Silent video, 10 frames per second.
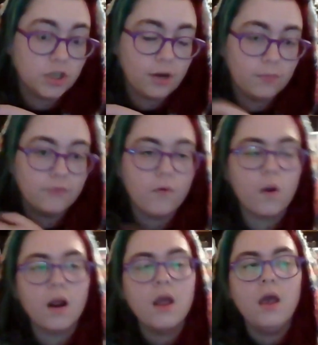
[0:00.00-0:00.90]
shared
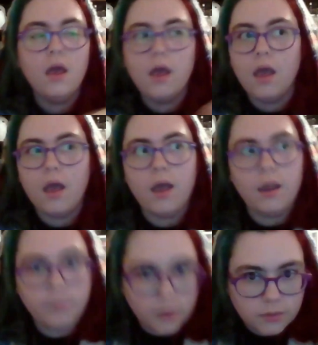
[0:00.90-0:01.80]
before,
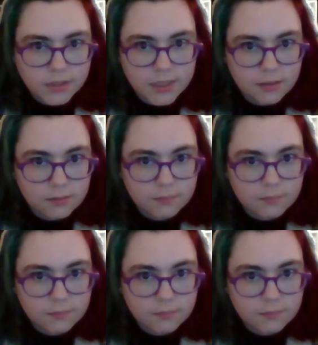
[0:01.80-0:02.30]
and post it.